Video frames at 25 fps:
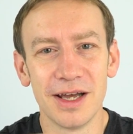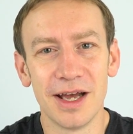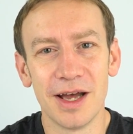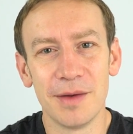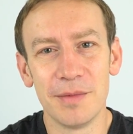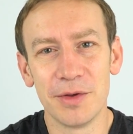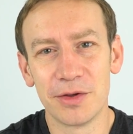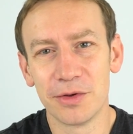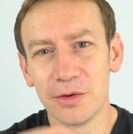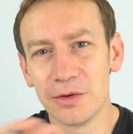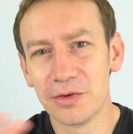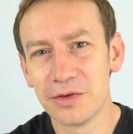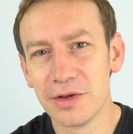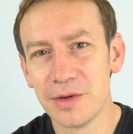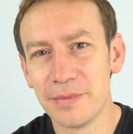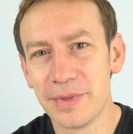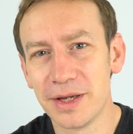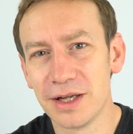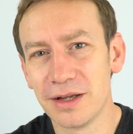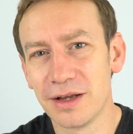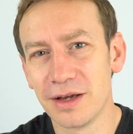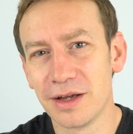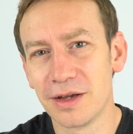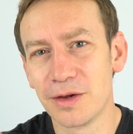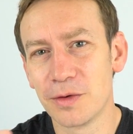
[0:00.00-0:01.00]
Um, it's also a
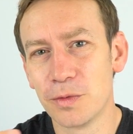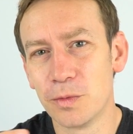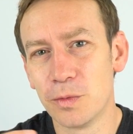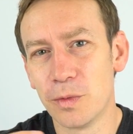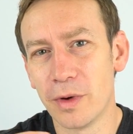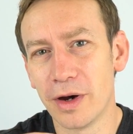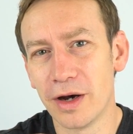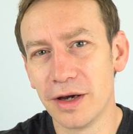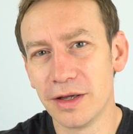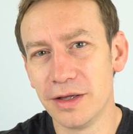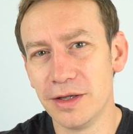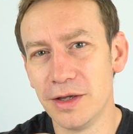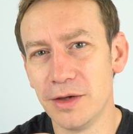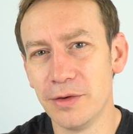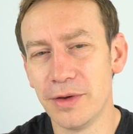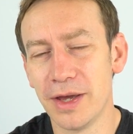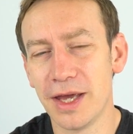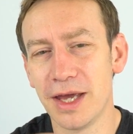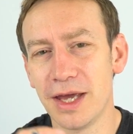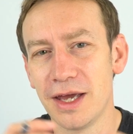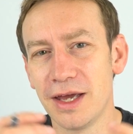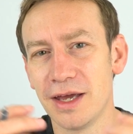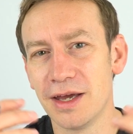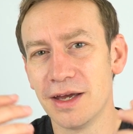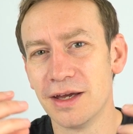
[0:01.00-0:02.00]
bit like why you
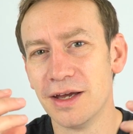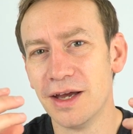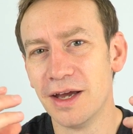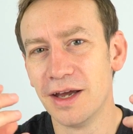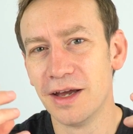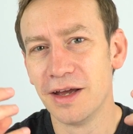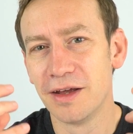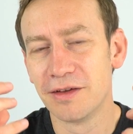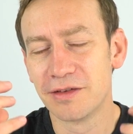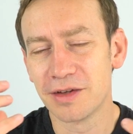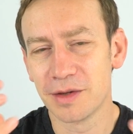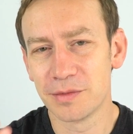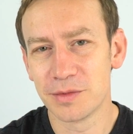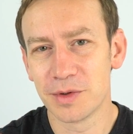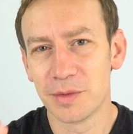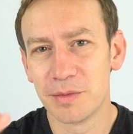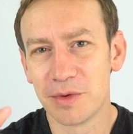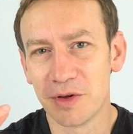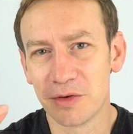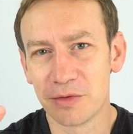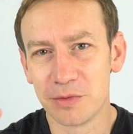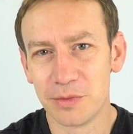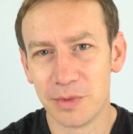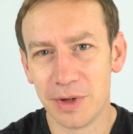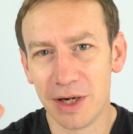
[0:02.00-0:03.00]
hear sometimes
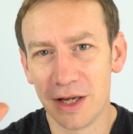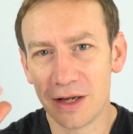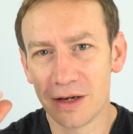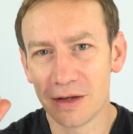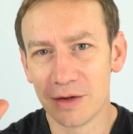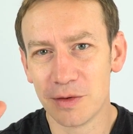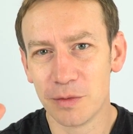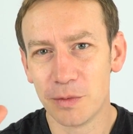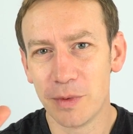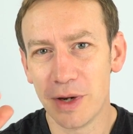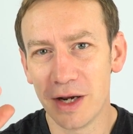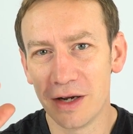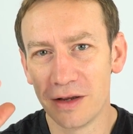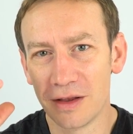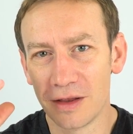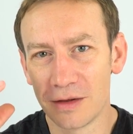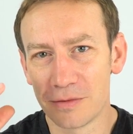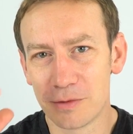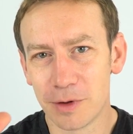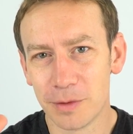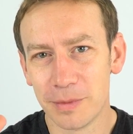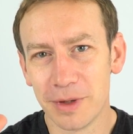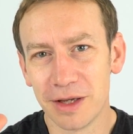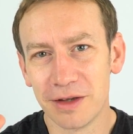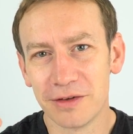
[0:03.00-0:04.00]
this really kind of weird
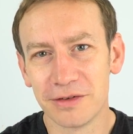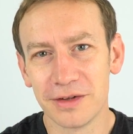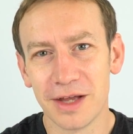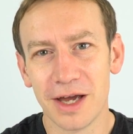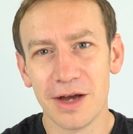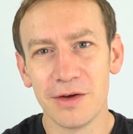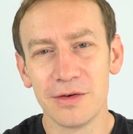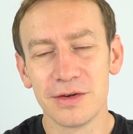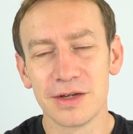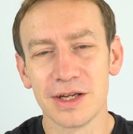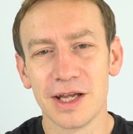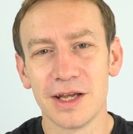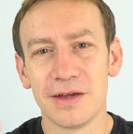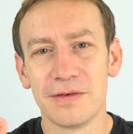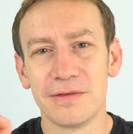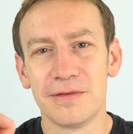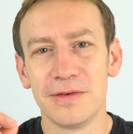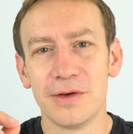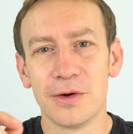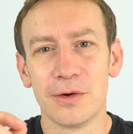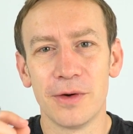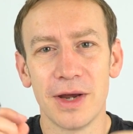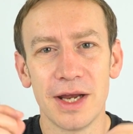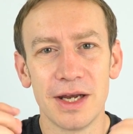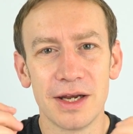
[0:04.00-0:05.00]
throbbing sound if
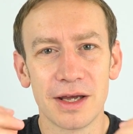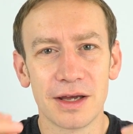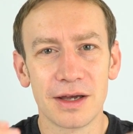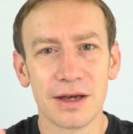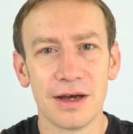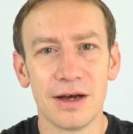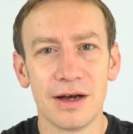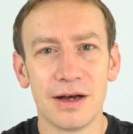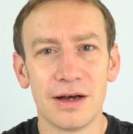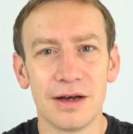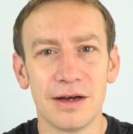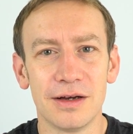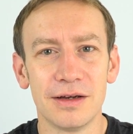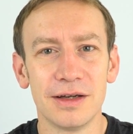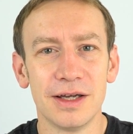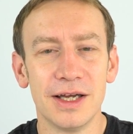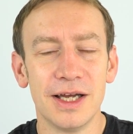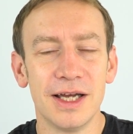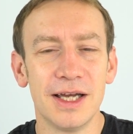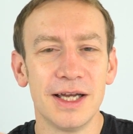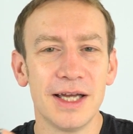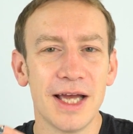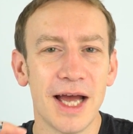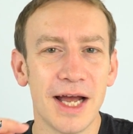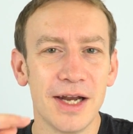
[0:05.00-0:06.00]
you're in a car
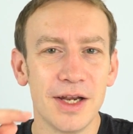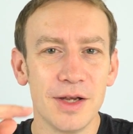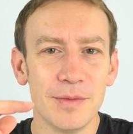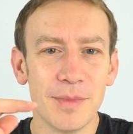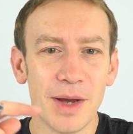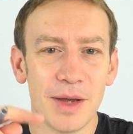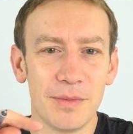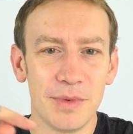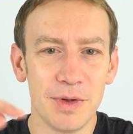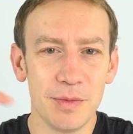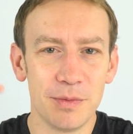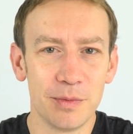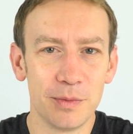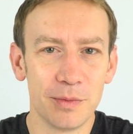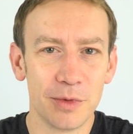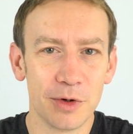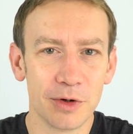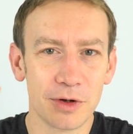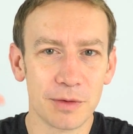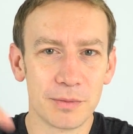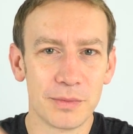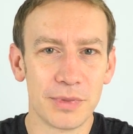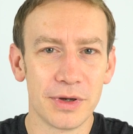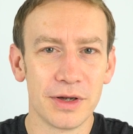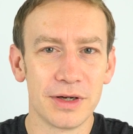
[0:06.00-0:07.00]
and you maybe
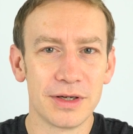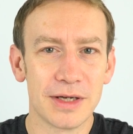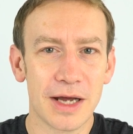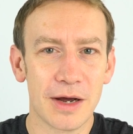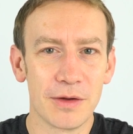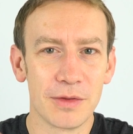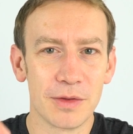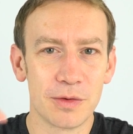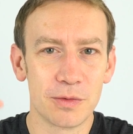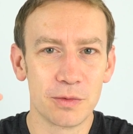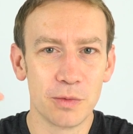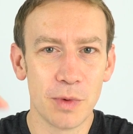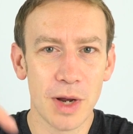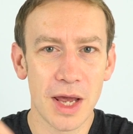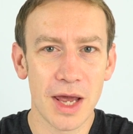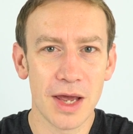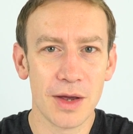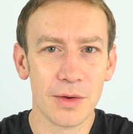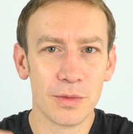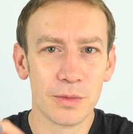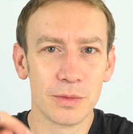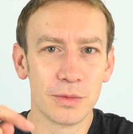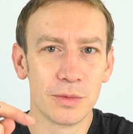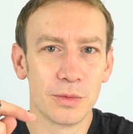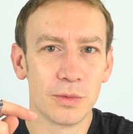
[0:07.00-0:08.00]
put down the
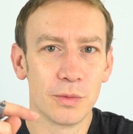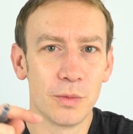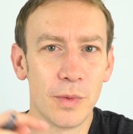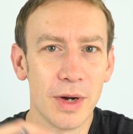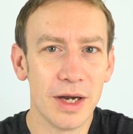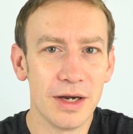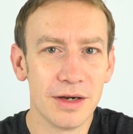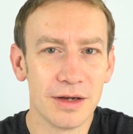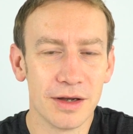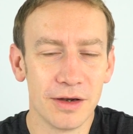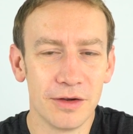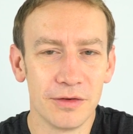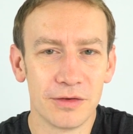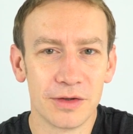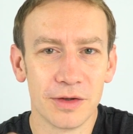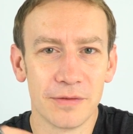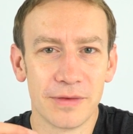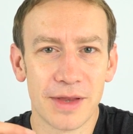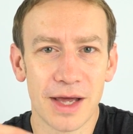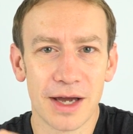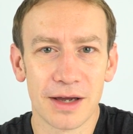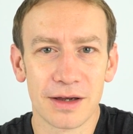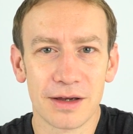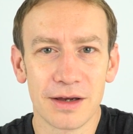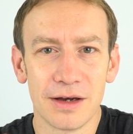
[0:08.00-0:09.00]
rear windows
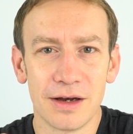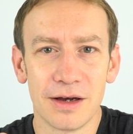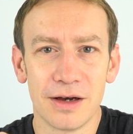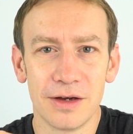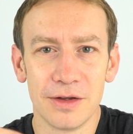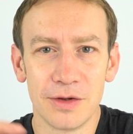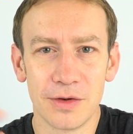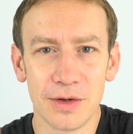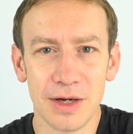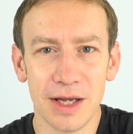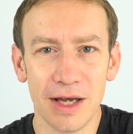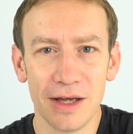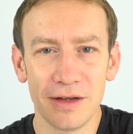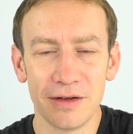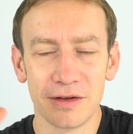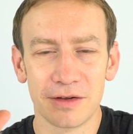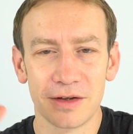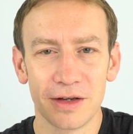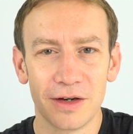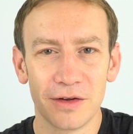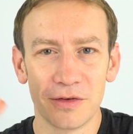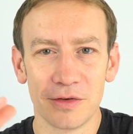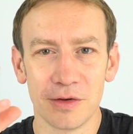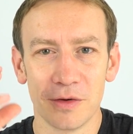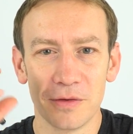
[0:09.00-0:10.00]
of that car. You can hear this
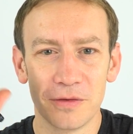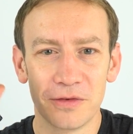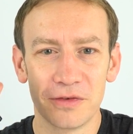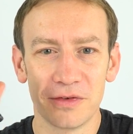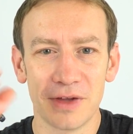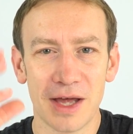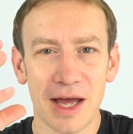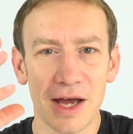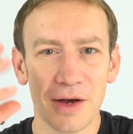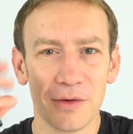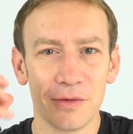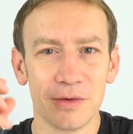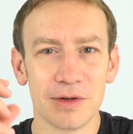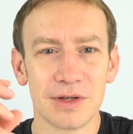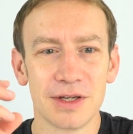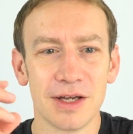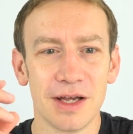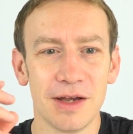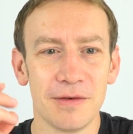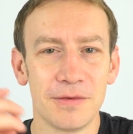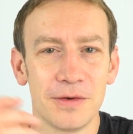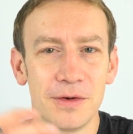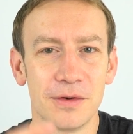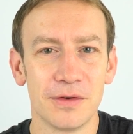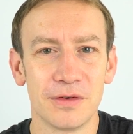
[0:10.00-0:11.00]
kind of sort of sound
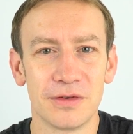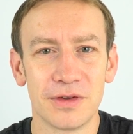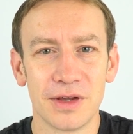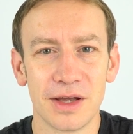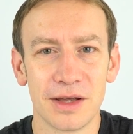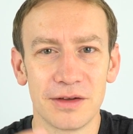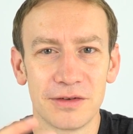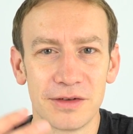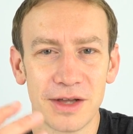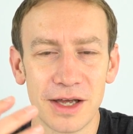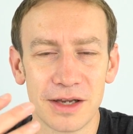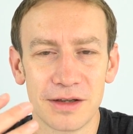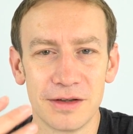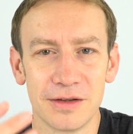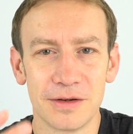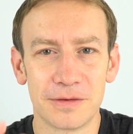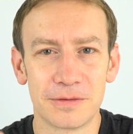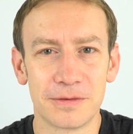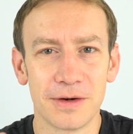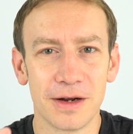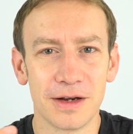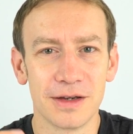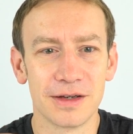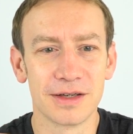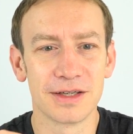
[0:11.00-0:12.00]
if you're sat in the
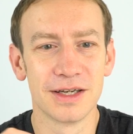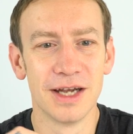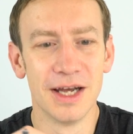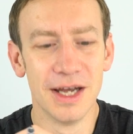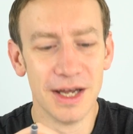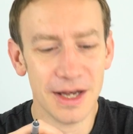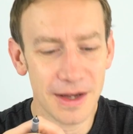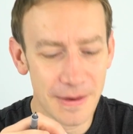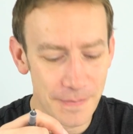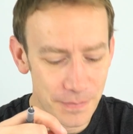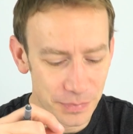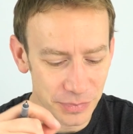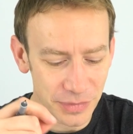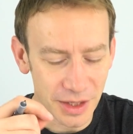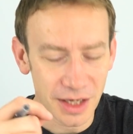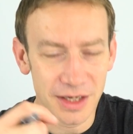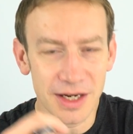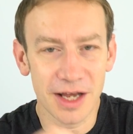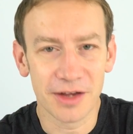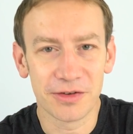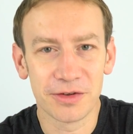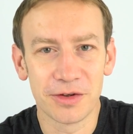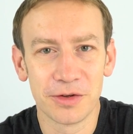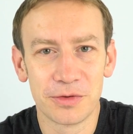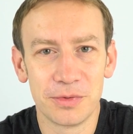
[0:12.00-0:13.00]
front, and
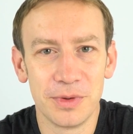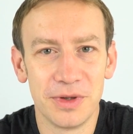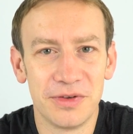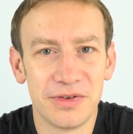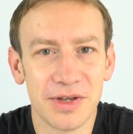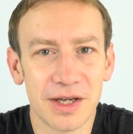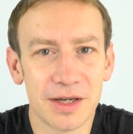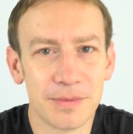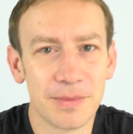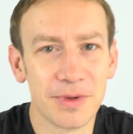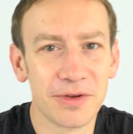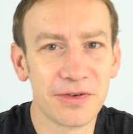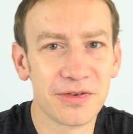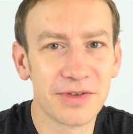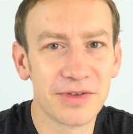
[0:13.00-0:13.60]
that's because we set up a